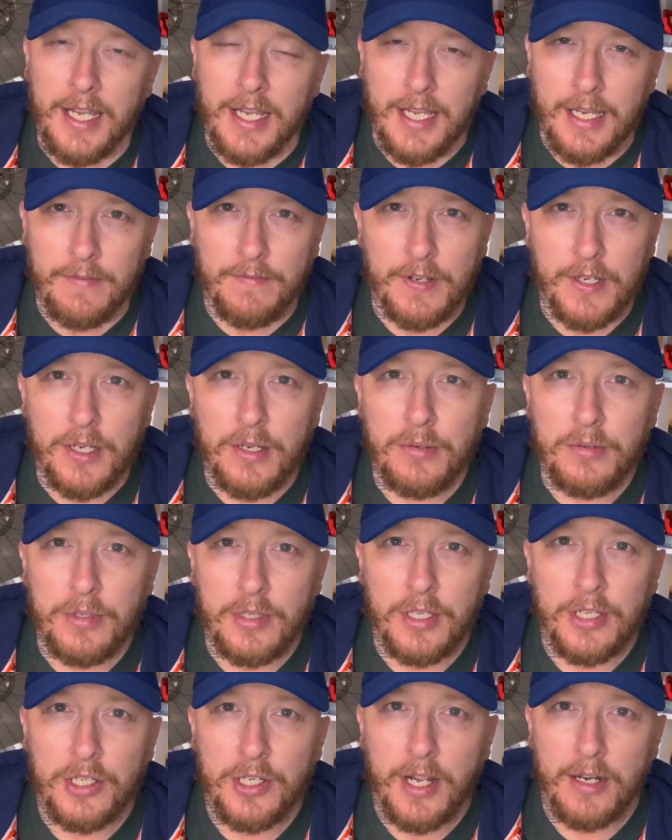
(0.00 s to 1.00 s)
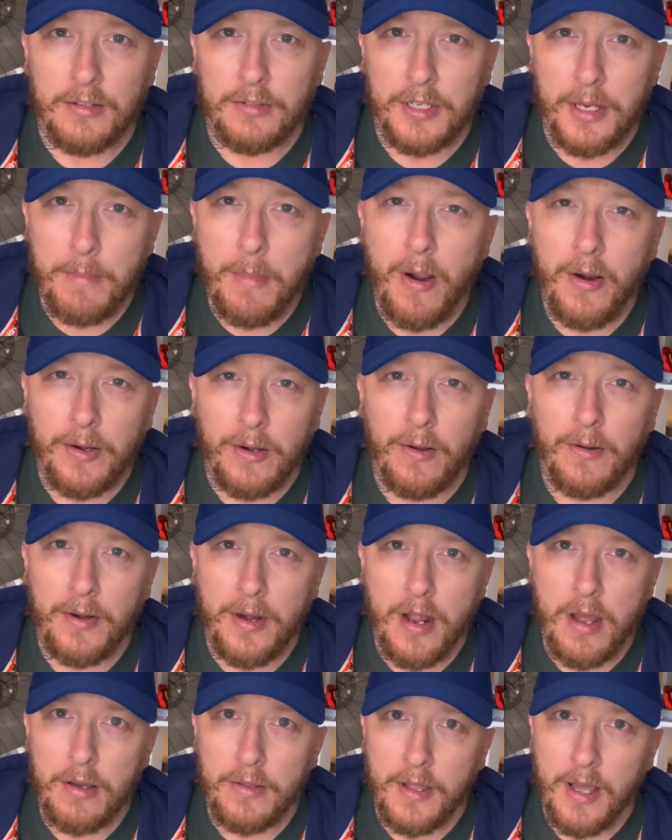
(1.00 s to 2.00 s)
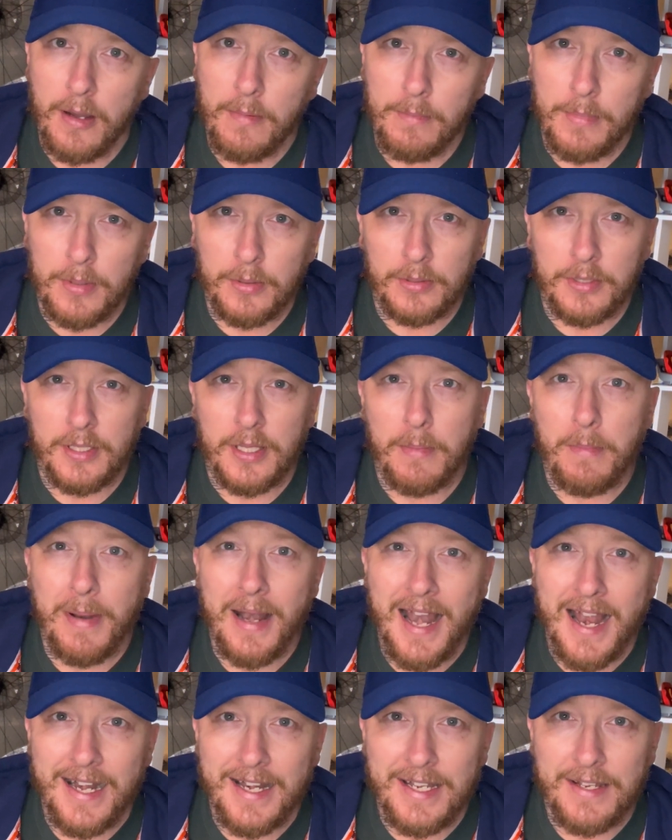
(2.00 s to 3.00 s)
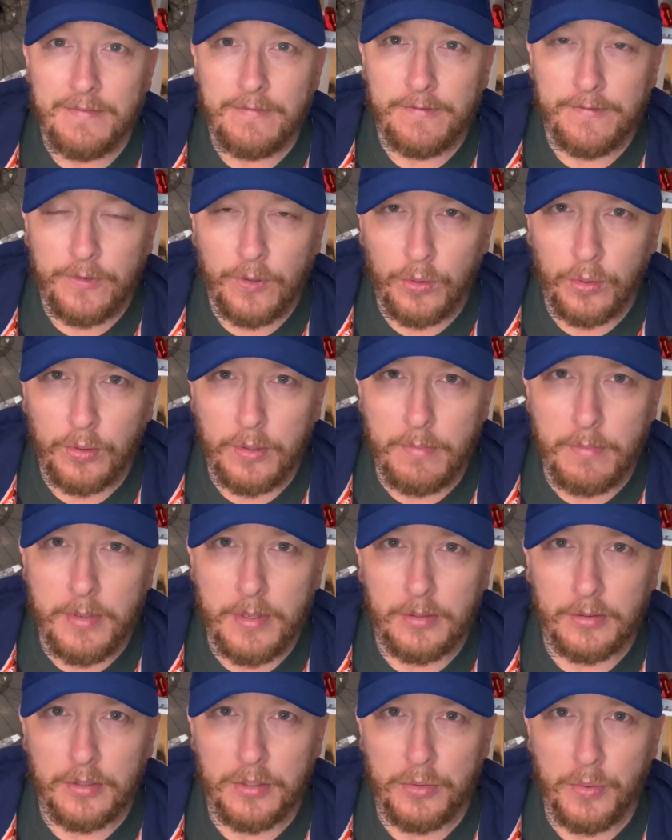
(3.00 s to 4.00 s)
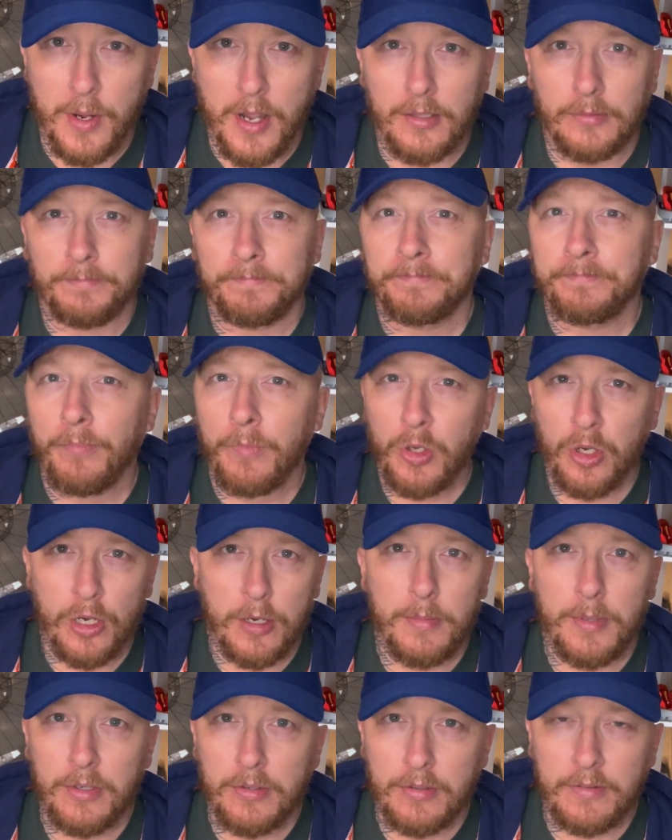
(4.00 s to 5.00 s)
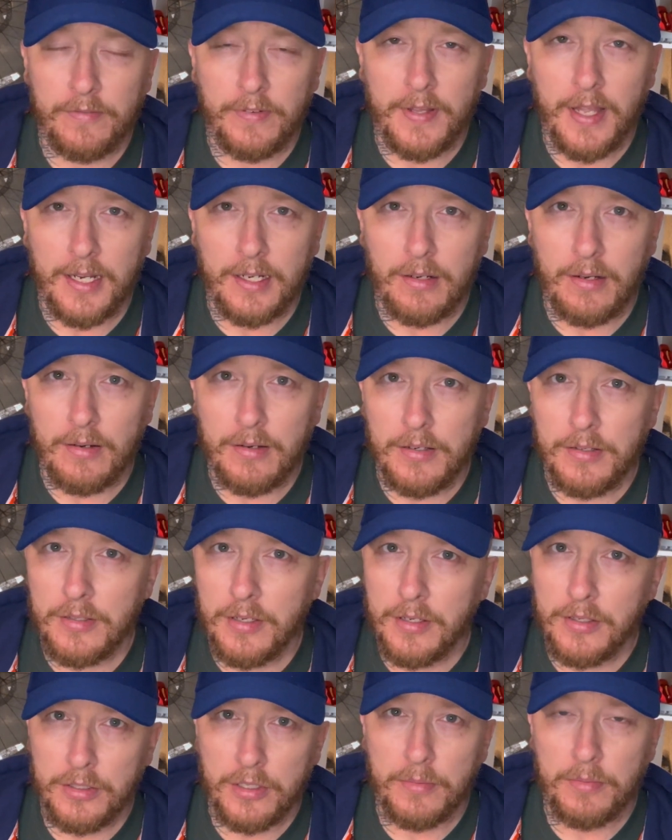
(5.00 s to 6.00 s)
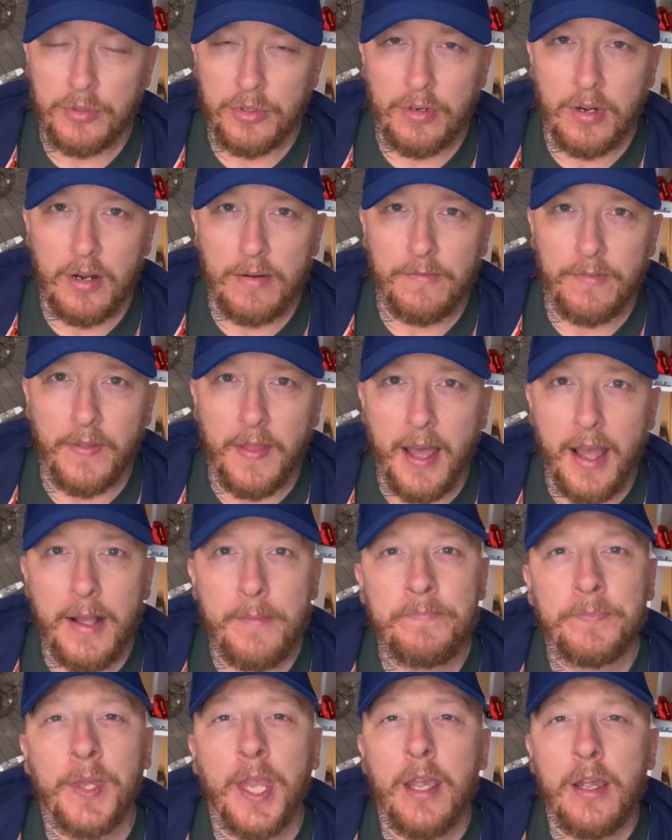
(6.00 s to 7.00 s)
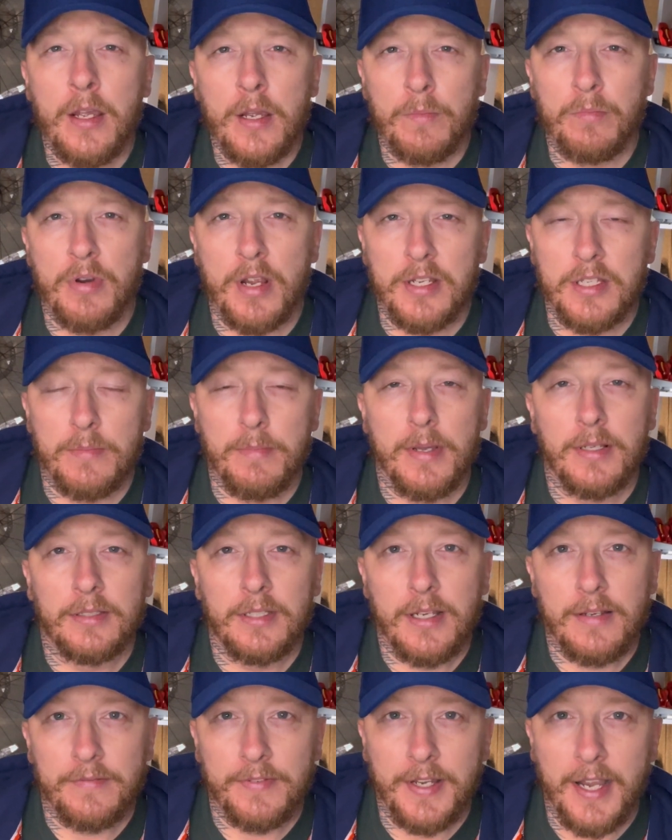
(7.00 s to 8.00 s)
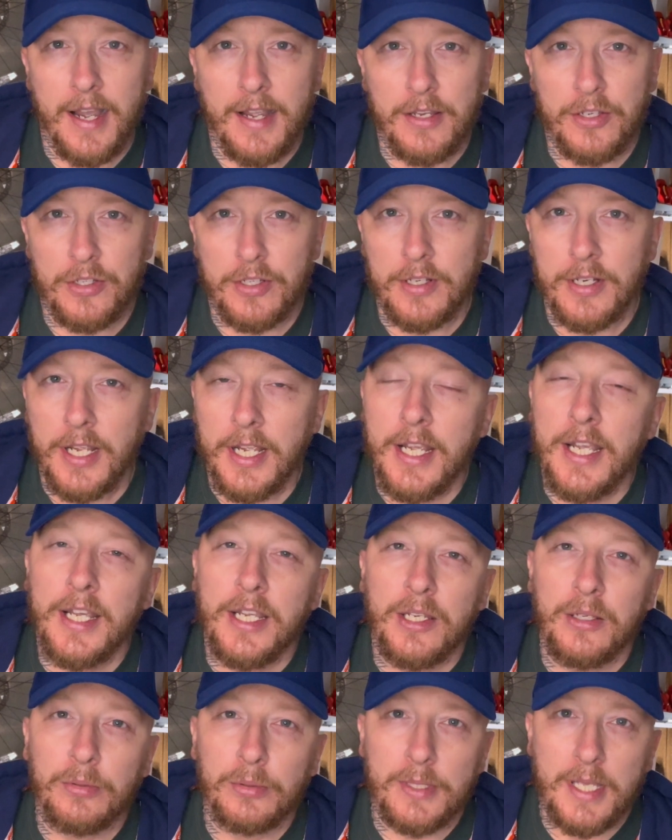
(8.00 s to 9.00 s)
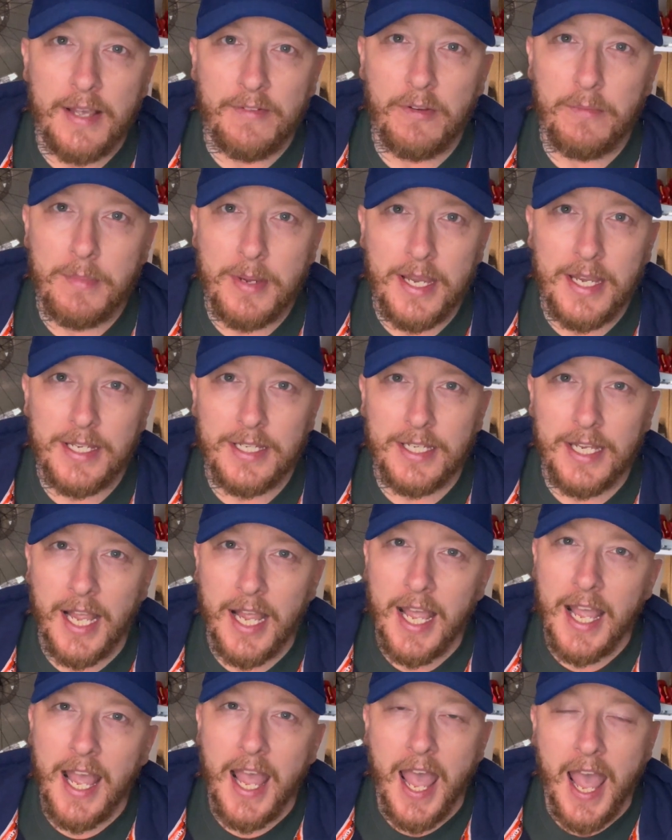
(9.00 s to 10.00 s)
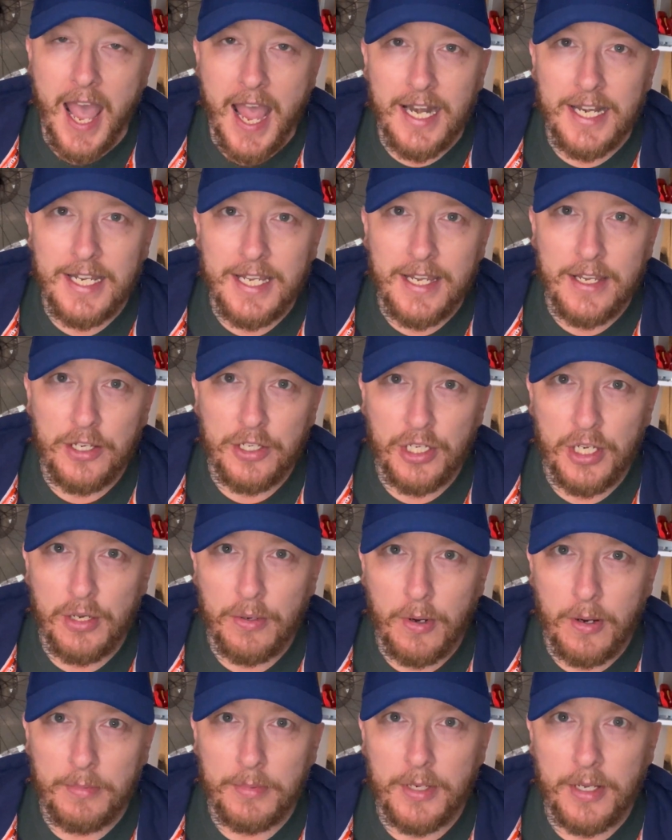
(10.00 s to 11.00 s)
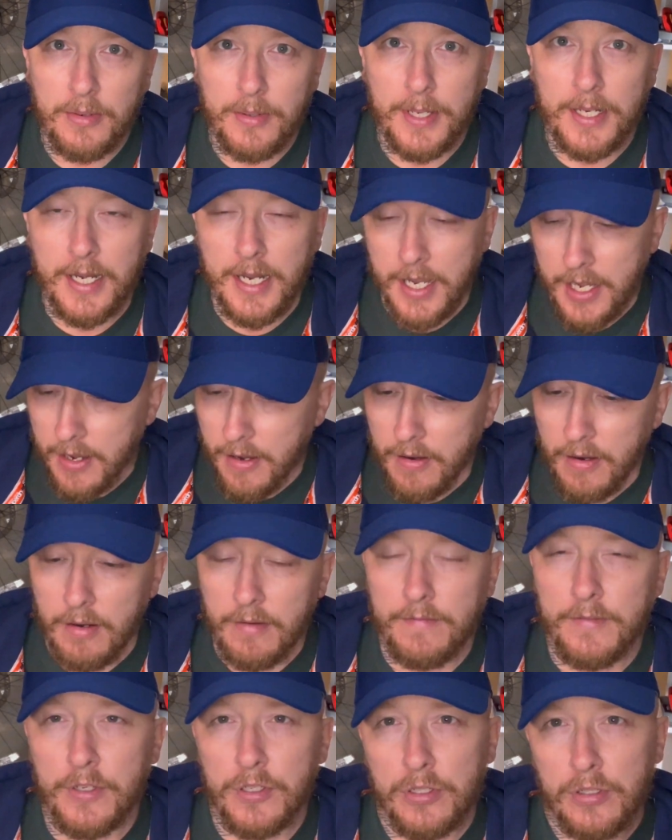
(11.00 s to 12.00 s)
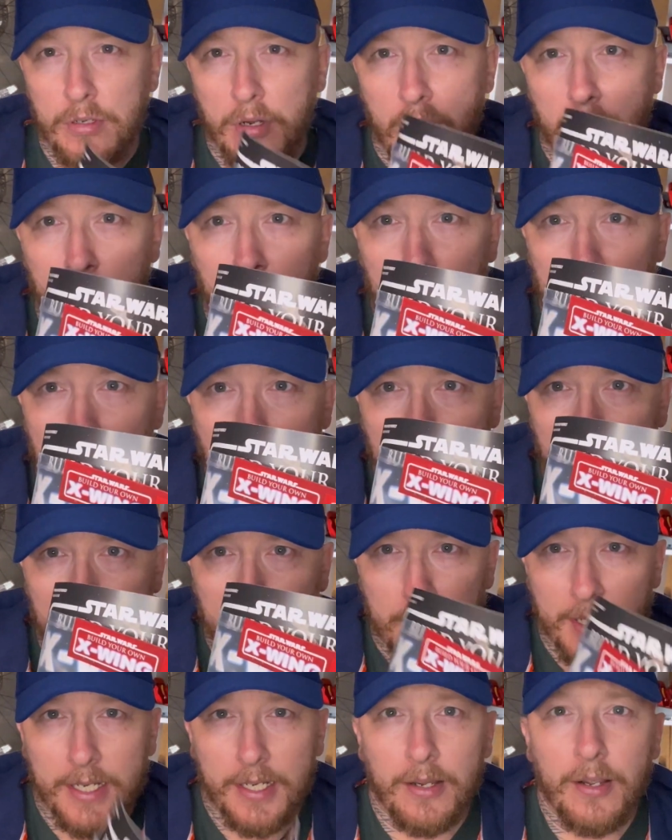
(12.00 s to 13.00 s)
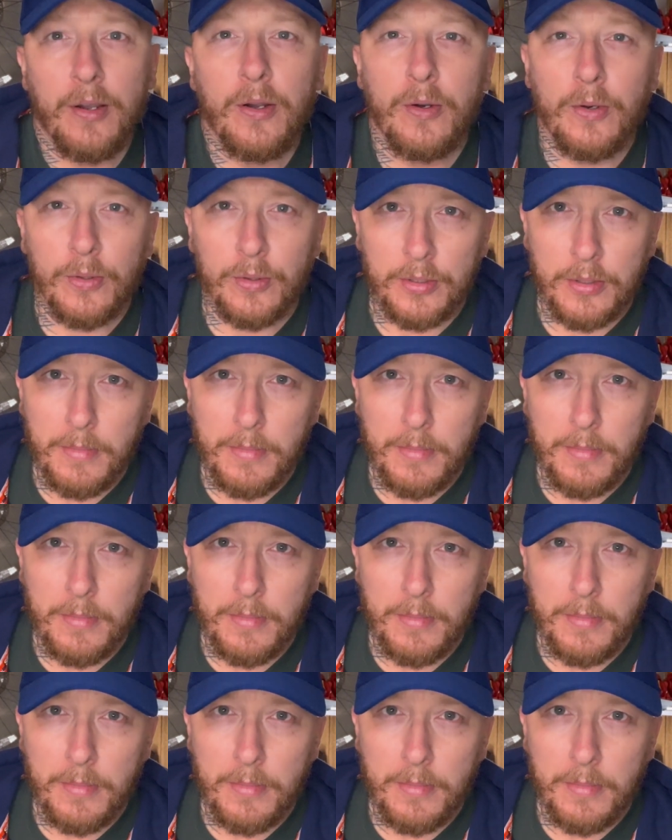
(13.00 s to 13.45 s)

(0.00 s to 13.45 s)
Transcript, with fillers: if you're new to the channel, you might not know that I'm building the Millennium Falcon build as well. Come along for that, guys. Subscribe for that press the bell notification. You'll never miss any issue I'm doing of the Star Wars X-Wing or the